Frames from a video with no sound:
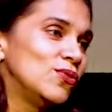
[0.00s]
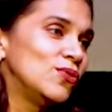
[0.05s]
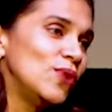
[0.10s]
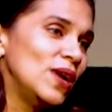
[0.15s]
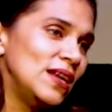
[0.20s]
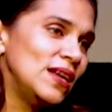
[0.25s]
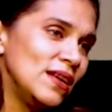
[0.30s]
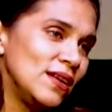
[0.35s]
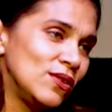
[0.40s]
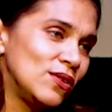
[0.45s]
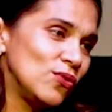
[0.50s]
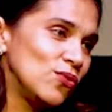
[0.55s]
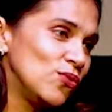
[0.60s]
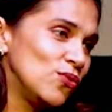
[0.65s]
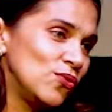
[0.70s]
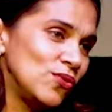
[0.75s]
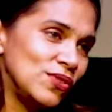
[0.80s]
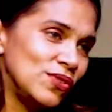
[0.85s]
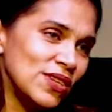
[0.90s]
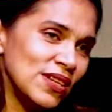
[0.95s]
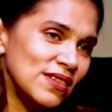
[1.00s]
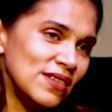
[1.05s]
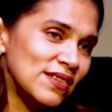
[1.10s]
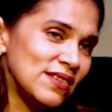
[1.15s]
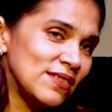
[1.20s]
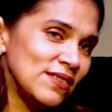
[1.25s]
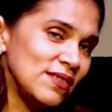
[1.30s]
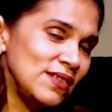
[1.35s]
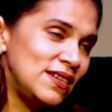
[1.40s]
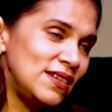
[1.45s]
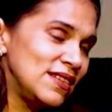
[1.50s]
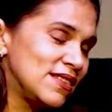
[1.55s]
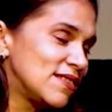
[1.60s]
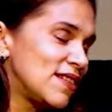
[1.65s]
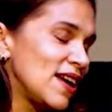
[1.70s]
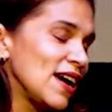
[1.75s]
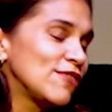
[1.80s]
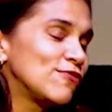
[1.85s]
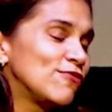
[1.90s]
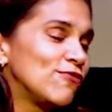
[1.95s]
to just
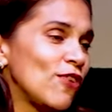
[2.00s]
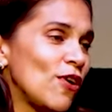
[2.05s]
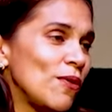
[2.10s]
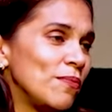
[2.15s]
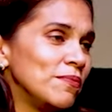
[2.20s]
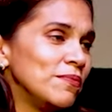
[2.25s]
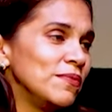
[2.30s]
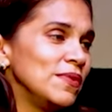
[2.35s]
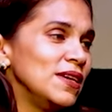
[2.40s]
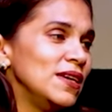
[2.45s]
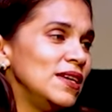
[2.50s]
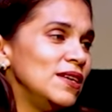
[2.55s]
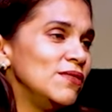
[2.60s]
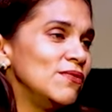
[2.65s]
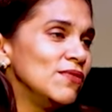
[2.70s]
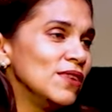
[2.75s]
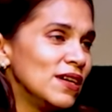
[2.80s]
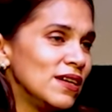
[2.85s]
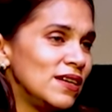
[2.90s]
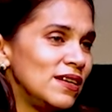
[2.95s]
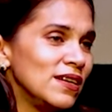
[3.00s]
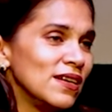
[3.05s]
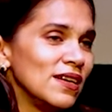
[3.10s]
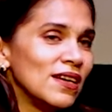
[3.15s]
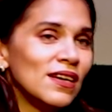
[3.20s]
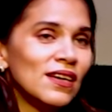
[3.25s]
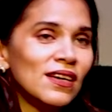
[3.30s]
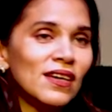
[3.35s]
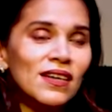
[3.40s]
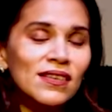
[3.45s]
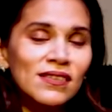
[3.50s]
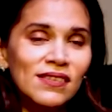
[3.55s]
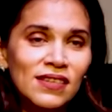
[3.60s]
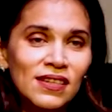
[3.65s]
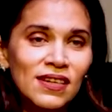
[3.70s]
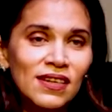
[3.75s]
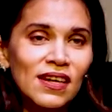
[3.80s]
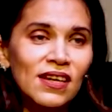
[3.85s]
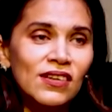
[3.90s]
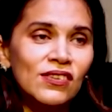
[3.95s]
distract from inward
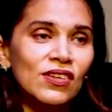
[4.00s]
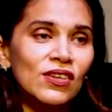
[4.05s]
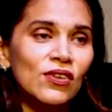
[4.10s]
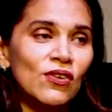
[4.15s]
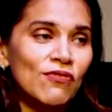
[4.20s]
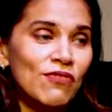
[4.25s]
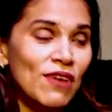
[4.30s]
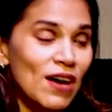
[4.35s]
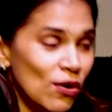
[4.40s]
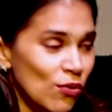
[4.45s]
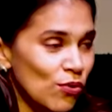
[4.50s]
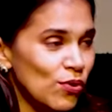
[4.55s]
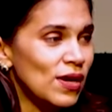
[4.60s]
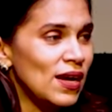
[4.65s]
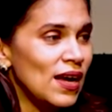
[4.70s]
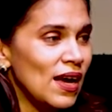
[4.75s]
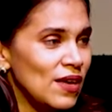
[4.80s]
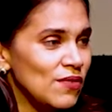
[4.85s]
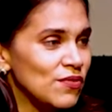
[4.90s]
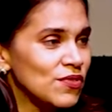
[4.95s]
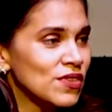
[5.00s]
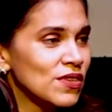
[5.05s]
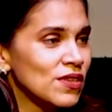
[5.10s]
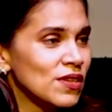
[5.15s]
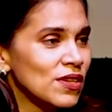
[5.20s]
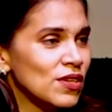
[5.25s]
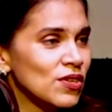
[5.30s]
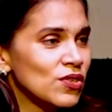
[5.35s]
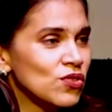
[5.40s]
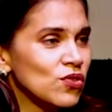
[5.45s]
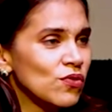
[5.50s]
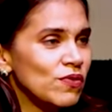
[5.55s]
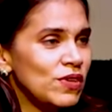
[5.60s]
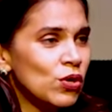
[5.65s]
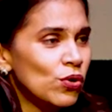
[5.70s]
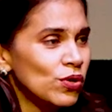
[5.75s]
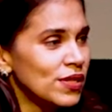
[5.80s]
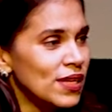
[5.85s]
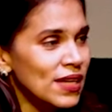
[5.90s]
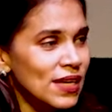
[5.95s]
consideration of our own lives. So
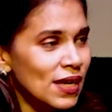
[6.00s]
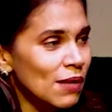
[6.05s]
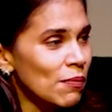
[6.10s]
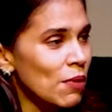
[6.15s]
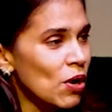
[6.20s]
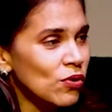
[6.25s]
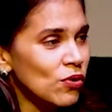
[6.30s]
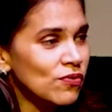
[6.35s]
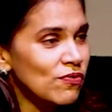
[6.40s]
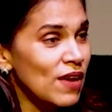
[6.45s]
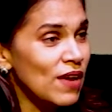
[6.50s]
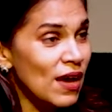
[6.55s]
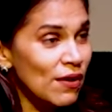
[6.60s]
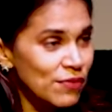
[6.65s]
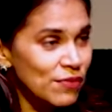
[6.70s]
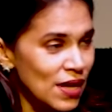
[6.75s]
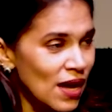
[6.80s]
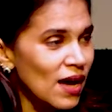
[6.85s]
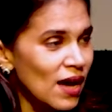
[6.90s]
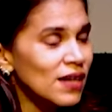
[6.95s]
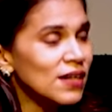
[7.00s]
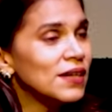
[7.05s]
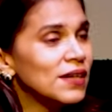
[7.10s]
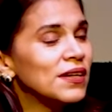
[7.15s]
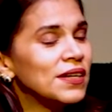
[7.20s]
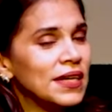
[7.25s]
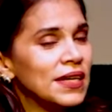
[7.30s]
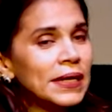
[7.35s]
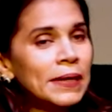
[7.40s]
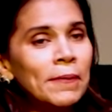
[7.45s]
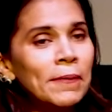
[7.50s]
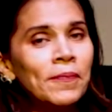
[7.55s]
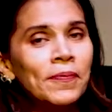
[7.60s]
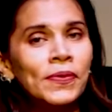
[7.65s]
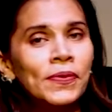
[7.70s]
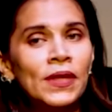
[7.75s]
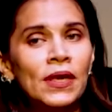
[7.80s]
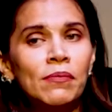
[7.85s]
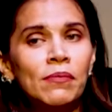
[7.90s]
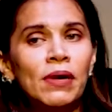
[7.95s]
we don't think about where we are erring,
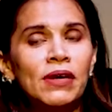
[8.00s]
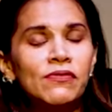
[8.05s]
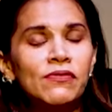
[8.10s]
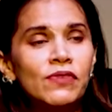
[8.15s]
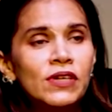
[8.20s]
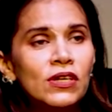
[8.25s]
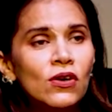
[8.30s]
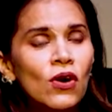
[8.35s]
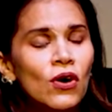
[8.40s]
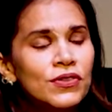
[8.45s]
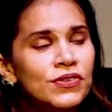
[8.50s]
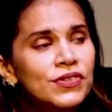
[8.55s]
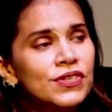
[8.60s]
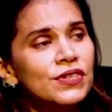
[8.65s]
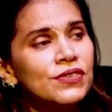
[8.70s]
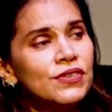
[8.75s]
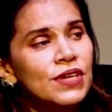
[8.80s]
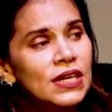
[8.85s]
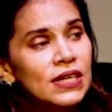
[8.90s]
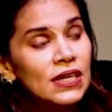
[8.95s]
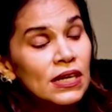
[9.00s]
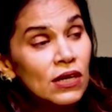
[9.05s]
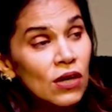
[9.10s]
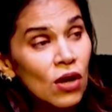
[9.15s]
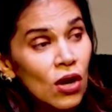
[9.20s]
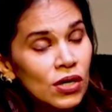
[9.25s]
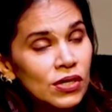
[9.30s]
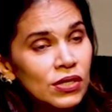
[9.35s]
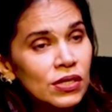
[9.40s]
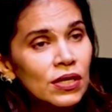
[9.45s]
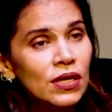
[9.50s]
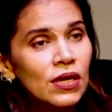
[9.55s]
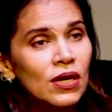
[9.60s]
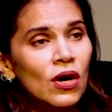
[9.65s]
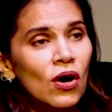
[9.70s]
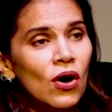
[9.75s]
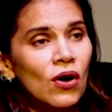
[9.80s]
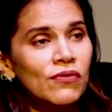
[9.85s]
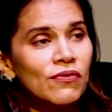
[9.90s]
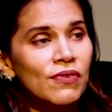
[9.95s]
but we concentrate a lot
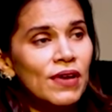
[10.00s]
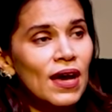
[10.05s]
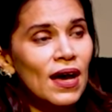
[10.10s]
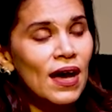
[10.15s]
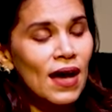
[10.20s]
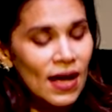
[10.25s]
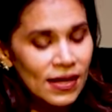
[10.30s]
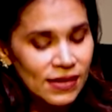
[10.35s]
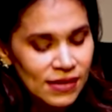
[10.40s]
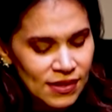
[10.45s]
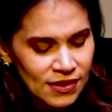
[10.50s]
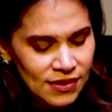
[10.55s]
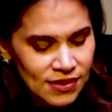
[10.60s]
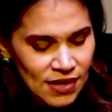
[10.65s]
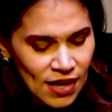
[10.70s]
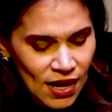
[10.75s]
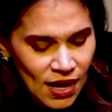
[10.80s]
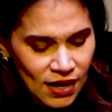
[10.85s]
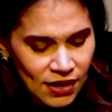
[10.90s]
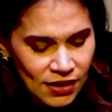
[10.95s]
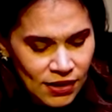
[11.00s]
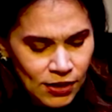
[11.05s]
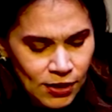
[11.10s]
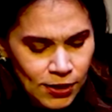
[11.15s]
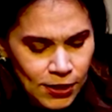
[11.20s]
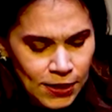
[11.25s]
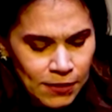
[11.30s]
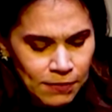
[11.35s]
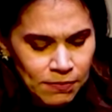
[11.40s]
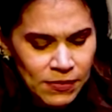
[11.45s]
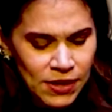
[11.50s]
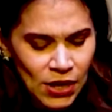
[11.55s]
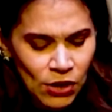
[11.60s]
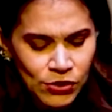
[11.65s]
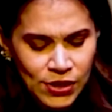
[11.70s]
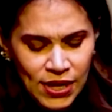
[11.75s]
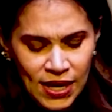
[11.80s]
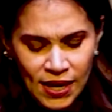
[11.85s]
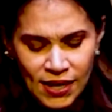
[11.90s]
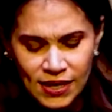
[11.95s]
on where others are erring.
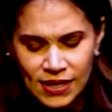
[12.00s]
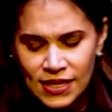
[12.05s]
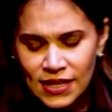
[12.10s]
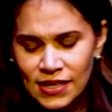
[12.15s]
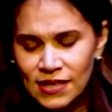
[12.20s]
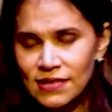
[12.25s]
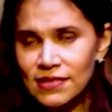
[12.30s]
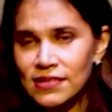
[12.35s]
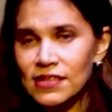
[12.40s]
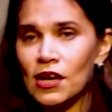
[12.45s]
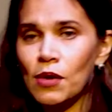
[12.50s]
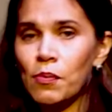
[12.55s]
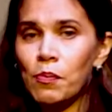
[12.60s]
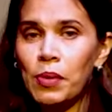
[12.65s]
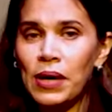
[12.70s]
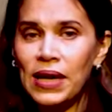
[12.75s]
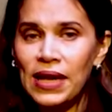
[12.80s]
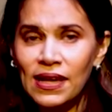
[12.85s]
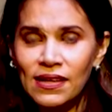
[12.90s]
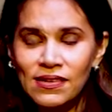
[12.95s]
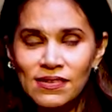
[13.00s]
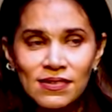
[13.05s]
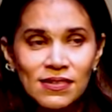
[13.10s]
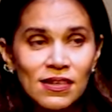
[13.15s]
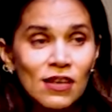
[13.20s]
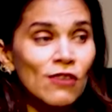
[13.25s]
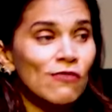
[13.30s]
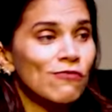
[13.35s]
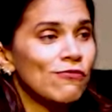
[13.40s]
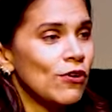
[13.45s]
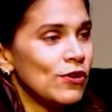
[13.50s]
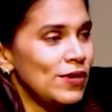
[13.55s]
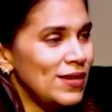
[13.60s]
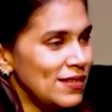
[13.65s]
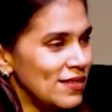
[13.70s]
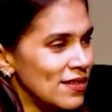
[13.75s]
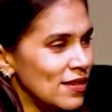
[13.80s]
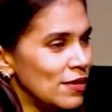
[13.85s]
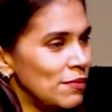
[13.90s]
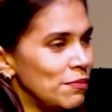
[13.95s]
Now there is a place for
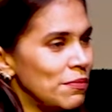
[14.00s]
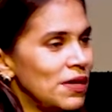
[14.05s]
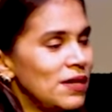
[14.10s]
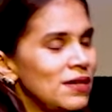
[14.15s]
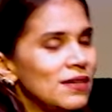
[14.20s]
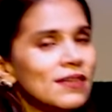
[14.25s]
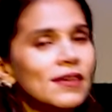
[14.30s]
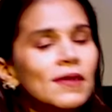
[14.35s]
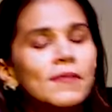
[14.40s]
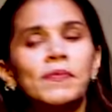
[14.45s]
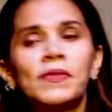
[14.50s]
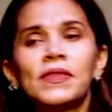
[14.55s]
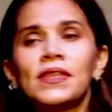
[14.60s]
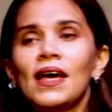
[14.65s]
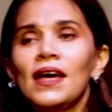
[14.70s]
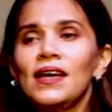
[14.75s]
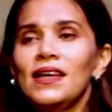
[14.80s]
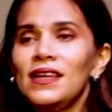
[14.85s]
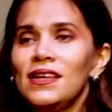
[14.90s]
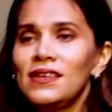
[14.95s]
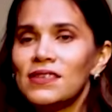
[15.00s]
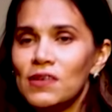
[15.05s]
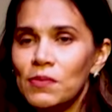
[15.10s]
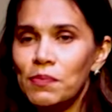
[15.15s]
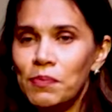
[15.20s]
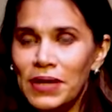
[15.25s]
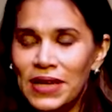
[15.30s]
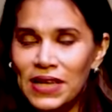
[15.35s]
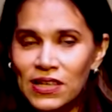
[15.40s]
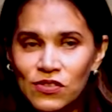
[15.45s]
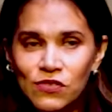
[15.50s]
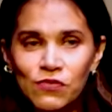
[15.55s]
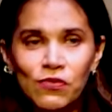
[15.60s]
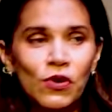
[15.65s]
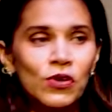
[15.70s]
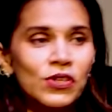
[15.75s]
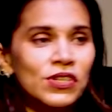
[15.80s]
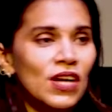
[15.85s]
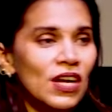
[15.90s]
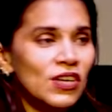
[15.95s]
discernment. There is a place
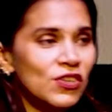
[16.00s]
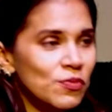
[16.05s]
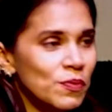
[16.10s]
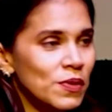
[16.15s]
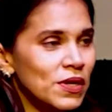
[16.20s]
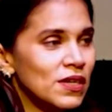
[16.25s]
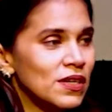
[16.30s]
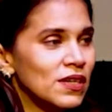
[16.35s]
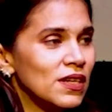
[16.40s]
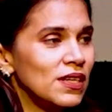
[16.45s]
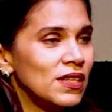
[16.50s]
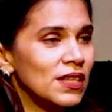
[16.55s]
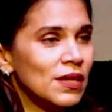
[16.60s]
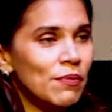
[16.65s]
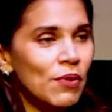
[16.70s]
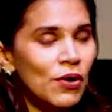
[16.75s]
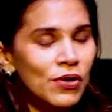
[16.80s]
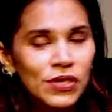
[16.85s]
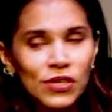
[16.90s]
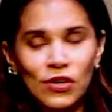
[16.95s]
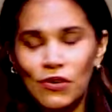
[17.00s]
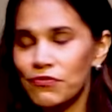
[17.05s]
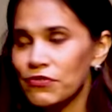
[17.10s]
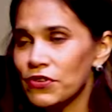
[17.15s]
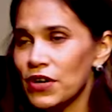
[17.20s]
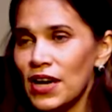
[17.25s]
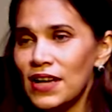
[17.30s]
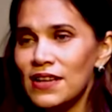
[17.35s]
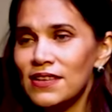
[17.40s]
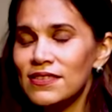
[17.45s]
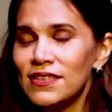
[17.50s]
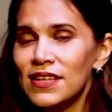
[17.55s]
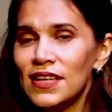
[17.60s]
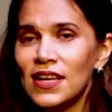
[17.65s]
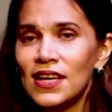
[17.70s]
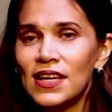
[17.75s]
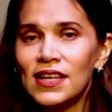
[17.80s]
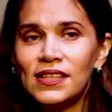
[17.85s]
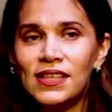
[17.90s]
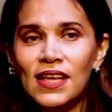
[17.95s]
for judgment in the body of Christ.
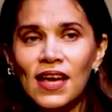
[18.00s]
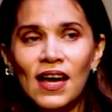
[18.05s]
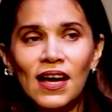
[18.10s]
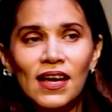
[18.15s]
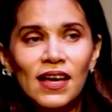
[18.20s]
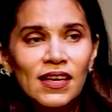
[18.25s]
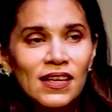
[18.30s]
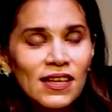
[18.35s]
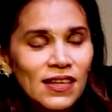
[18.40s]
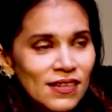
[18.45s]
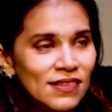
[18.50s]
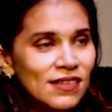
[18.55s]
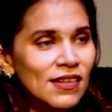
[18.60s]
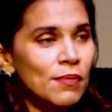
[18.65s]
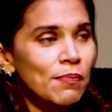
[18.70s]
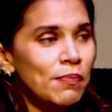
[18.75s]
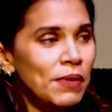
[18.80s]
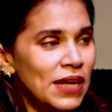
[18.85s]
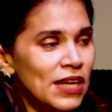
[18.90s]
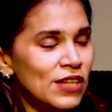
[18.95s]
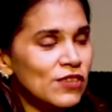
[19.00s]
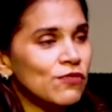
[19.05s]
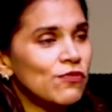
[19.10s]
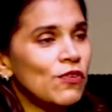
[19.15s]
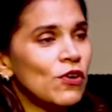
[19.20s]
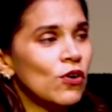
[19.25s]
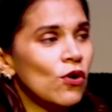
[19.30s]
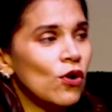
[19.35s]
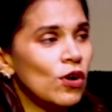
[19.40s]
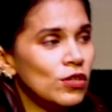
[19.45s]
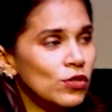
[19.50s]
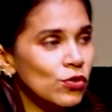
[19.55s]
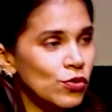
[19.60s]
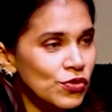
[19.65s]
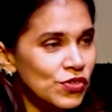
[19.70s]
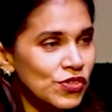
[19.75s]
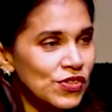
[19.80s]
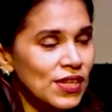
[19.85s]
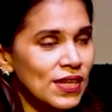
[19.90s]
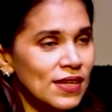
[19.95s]
There is a place for all
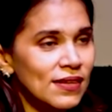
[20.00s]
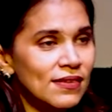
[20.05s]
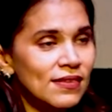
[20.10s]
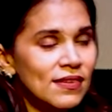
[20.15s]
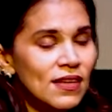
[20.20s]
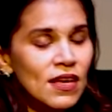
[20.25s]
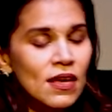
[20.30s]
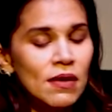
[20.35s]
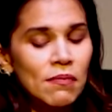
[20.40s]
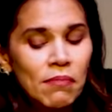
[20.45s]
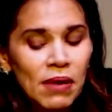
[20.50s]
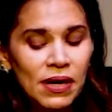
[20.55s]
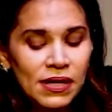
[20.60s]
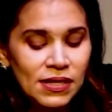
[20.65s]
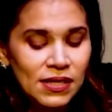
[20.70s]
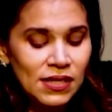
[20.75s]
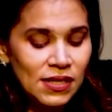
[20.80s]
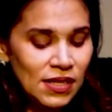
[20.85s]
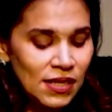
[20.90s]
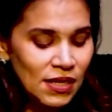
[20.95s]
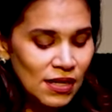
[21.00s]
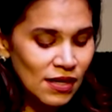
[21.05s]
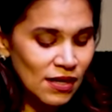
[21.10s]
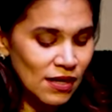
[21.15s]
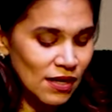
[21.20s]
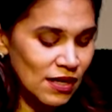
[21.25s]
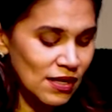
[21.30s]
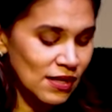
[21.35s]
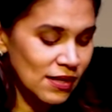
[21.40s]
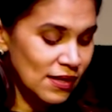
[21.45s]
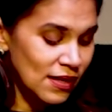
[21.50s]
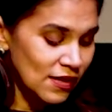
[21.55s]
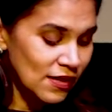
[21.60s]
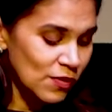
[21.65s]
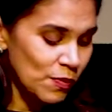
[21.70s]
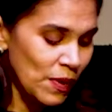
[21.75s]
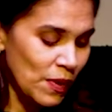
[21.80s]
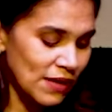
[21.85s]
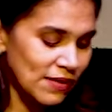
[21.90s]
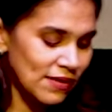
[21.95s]
those things. But here in
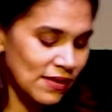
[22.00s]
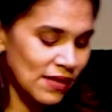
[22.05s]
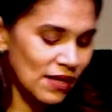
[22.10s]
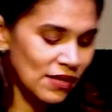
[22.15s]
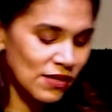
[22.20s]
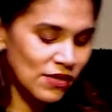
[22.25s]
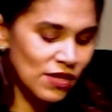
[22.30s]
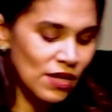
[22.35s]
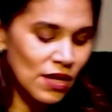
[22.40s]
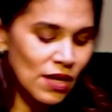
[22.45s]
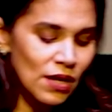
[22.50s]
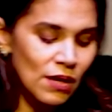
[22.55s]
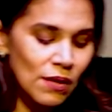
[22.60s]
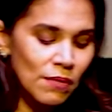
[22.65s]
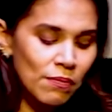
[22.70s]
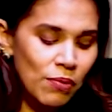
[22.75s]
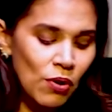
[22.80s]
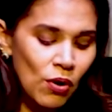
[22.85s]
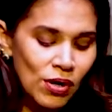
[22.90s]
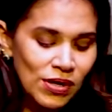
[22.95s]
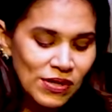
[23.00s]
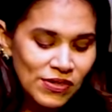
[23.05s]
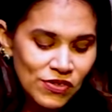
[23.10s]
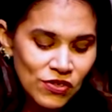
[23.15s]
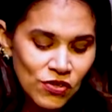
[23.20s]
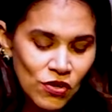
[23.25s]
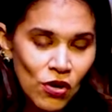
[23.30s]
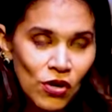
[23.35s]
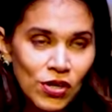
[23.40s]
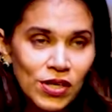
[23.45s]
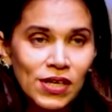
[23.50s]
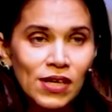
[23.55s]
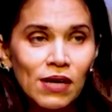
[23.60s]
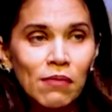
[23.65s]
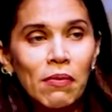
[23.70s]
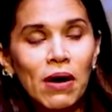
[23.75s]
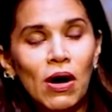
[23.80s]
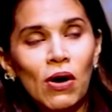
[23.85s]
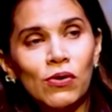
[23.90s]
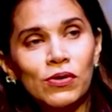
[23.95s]
this passage, Paul is
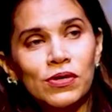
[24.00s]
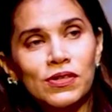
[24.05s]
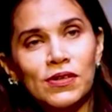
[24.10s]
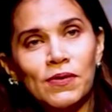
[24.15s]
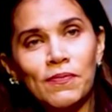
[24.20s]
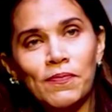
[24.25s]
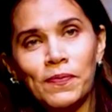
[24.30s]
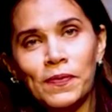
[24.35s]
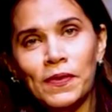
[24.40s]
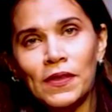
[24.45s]
talking about